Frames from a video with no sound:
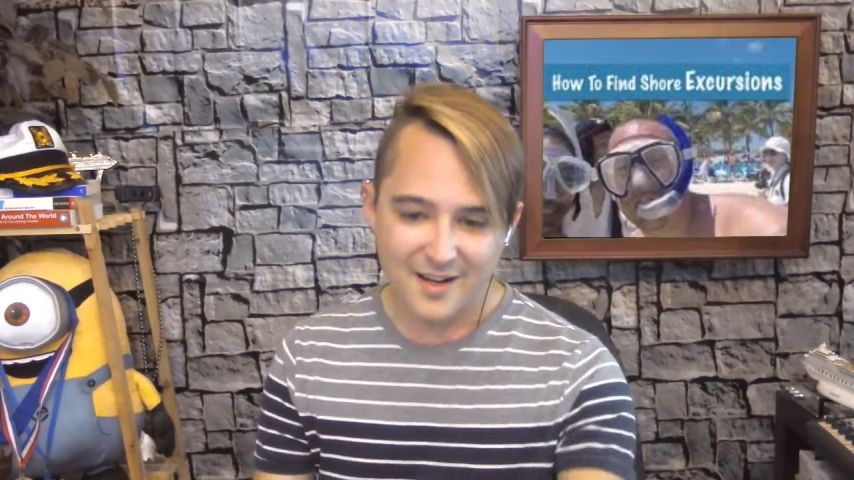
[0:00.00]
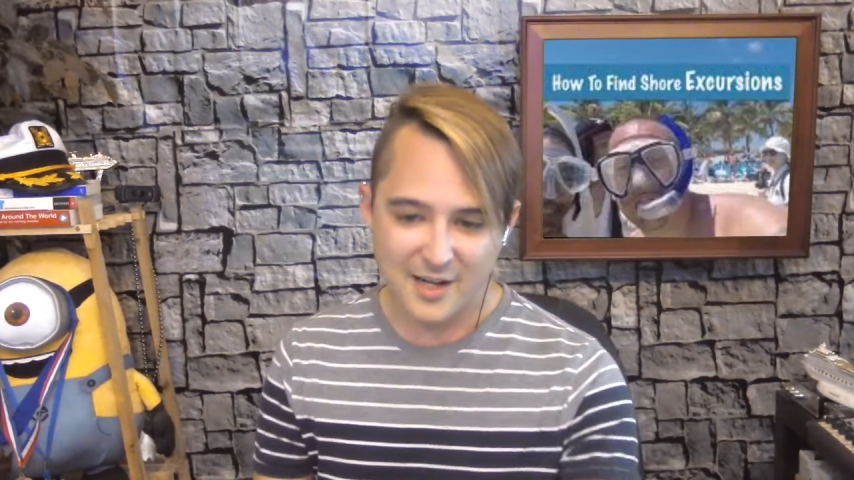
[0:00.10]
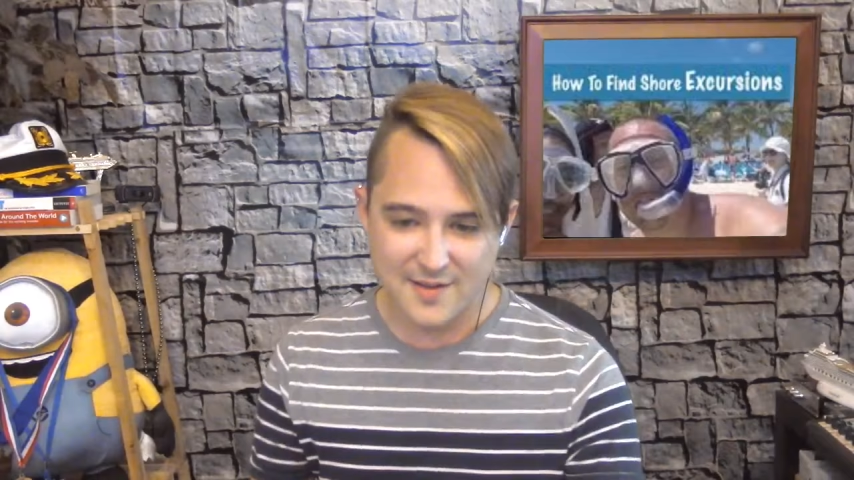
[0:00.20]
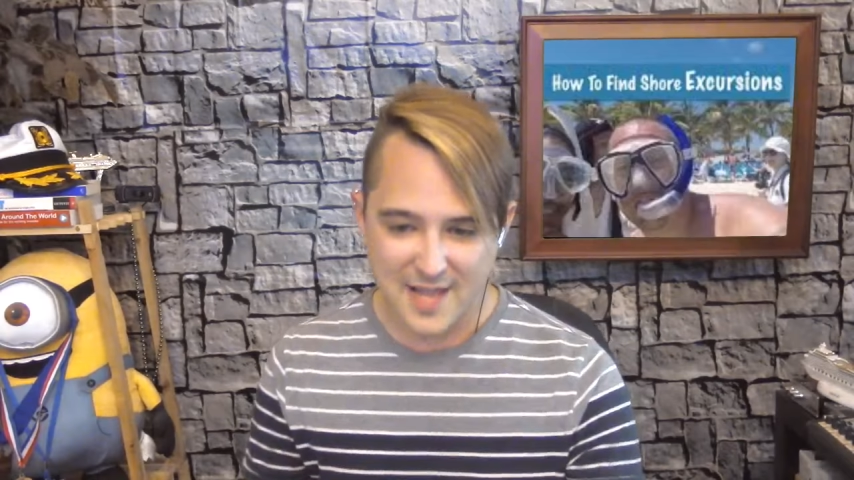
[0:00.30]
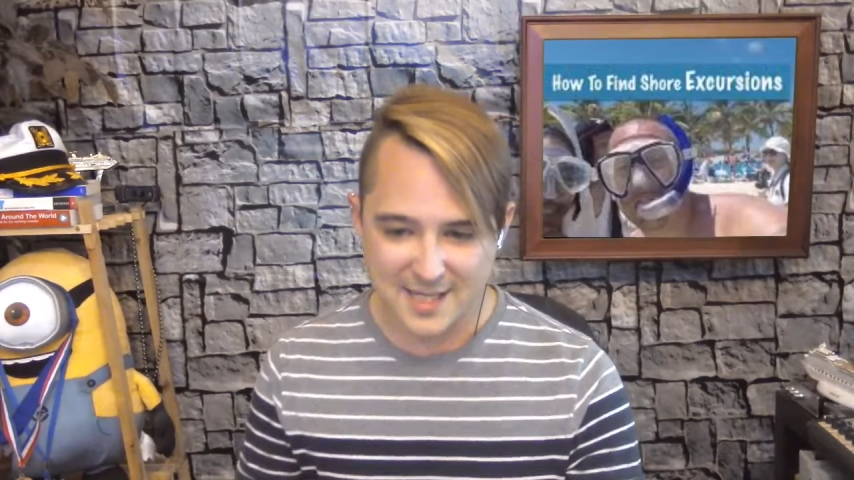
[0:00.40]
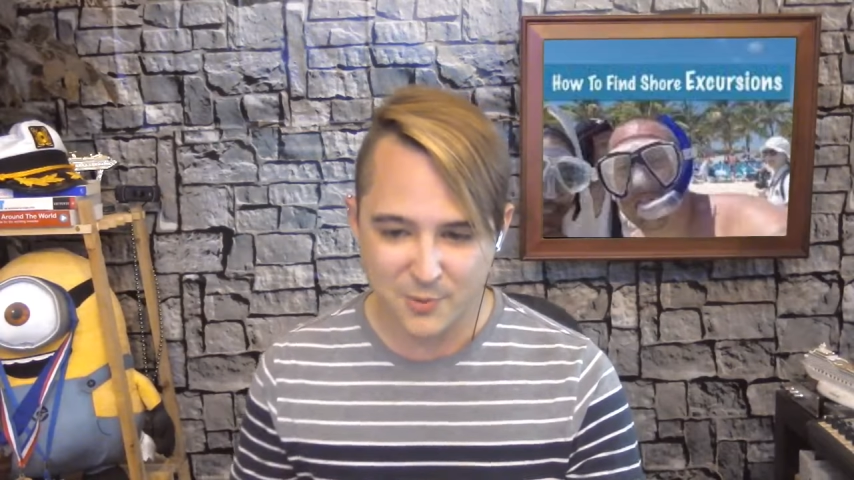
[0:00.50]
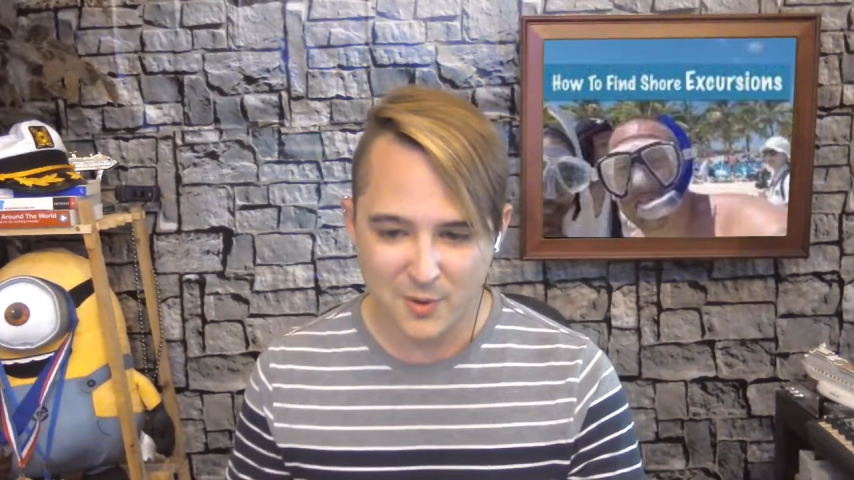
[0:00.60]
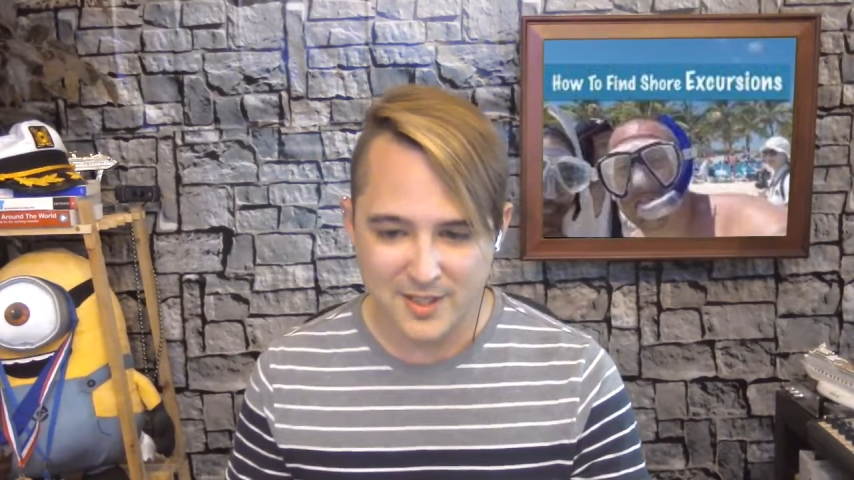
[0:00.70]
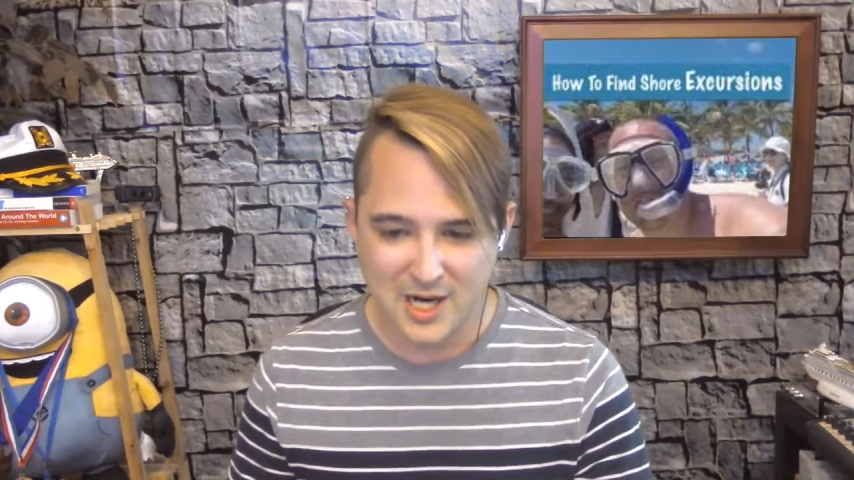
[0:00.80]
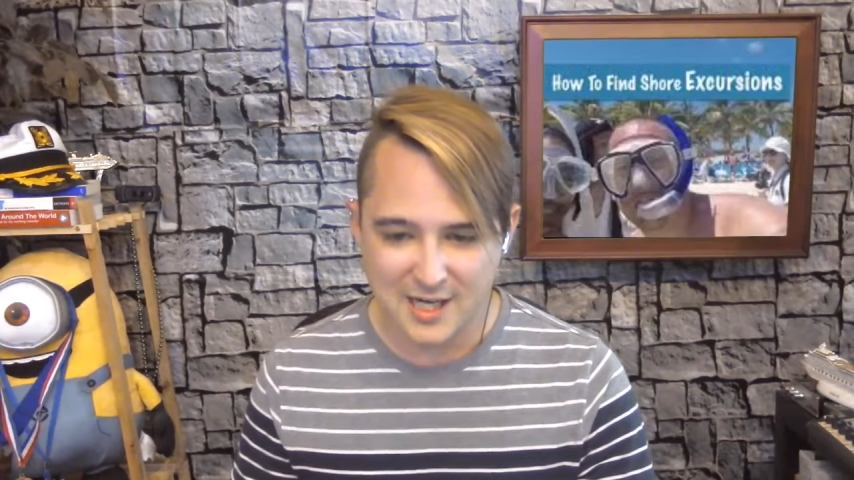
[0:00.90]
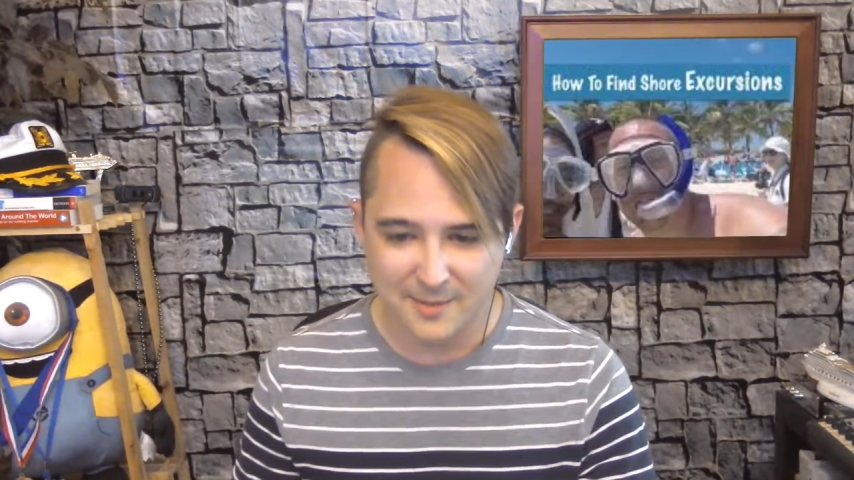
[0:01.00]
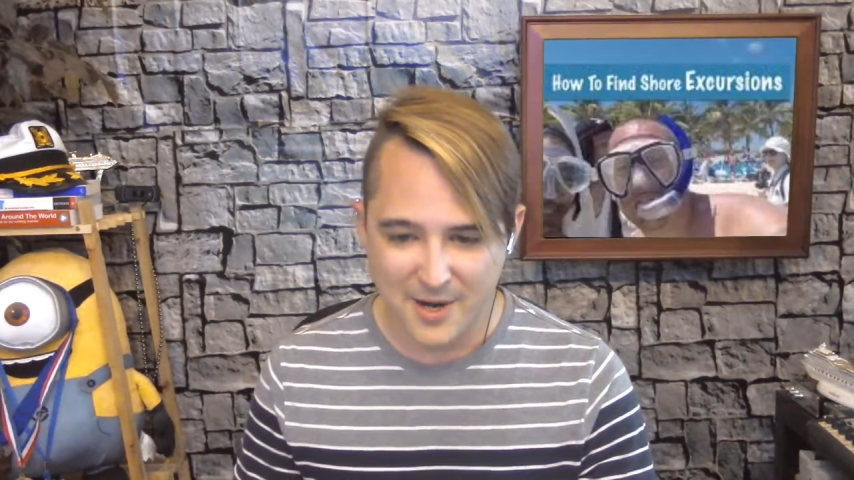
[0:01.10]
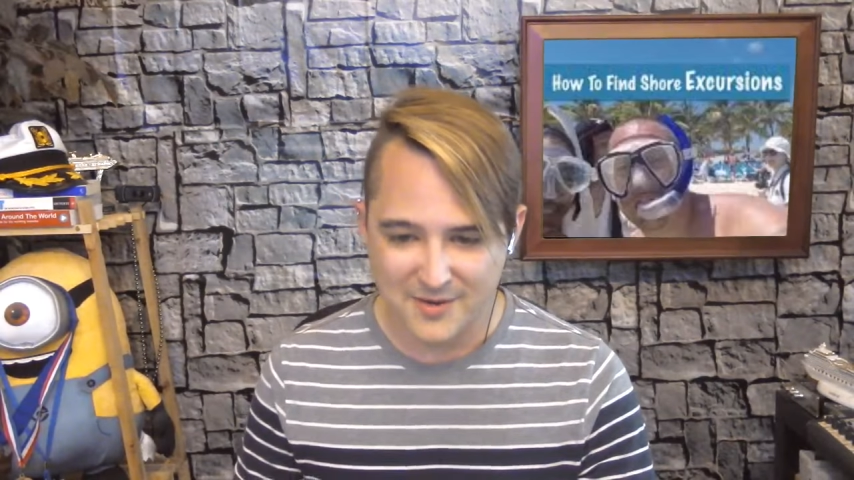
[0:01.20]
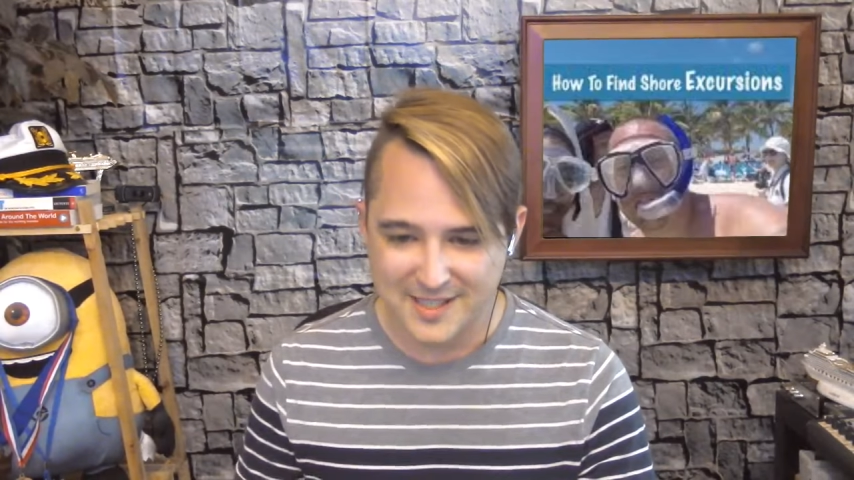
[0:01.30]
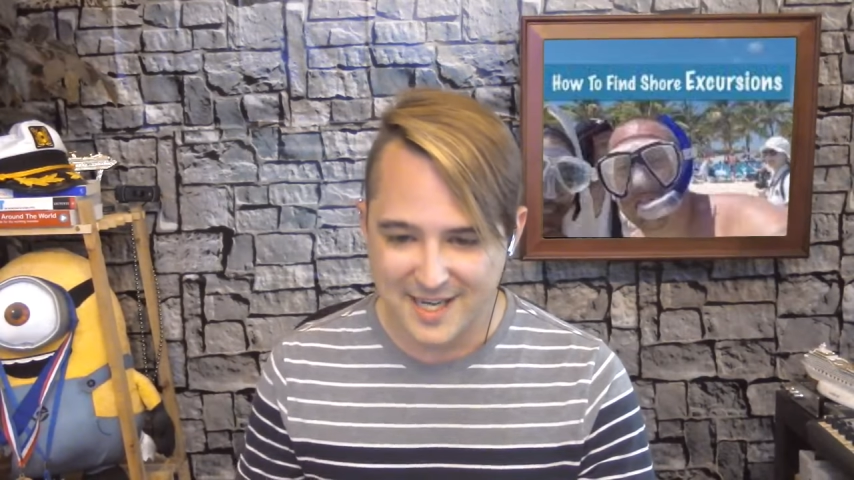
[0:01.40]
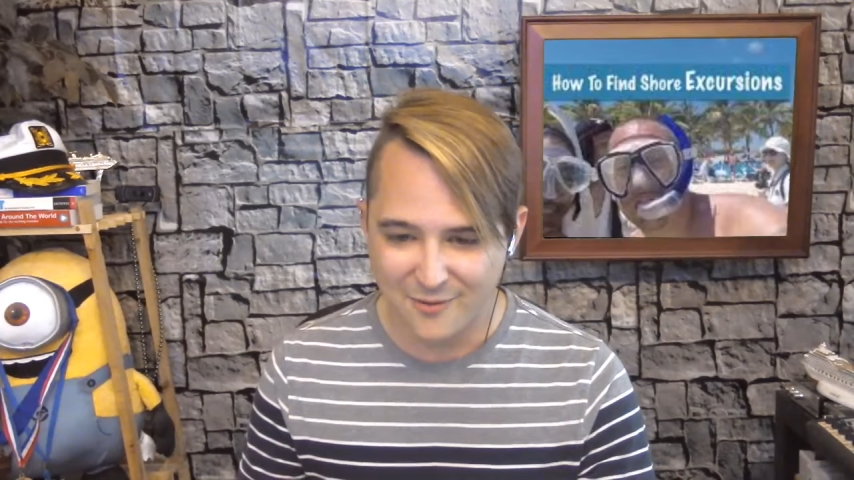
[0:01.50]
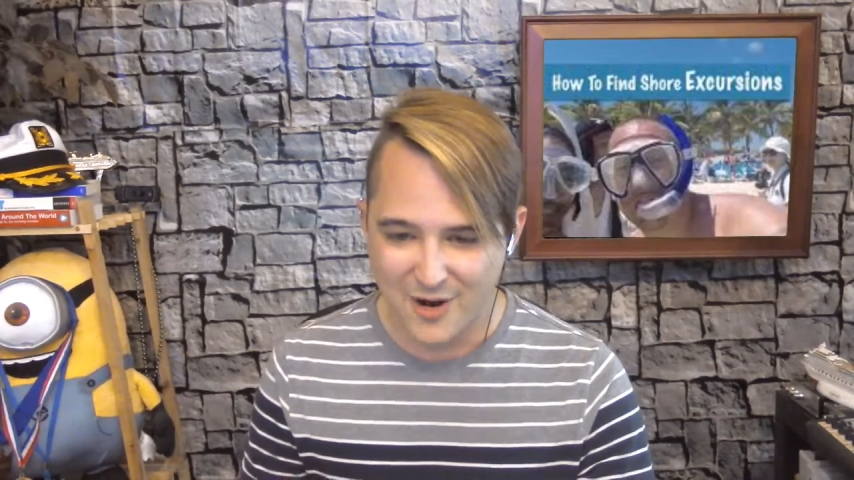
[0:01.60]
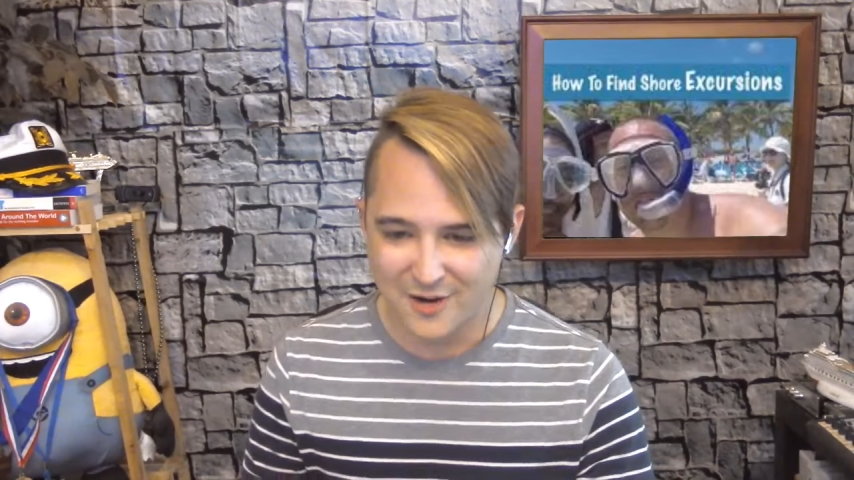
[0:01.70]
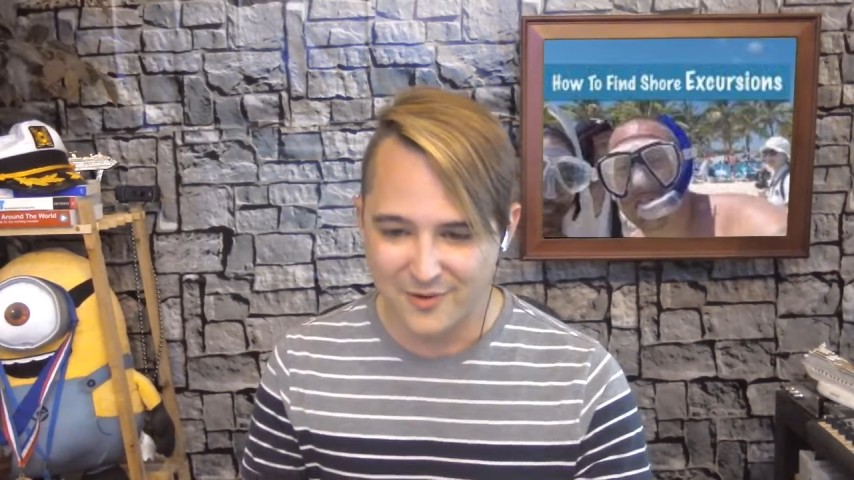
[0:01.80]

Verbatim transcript: Now, the last port we talked about, San Juan.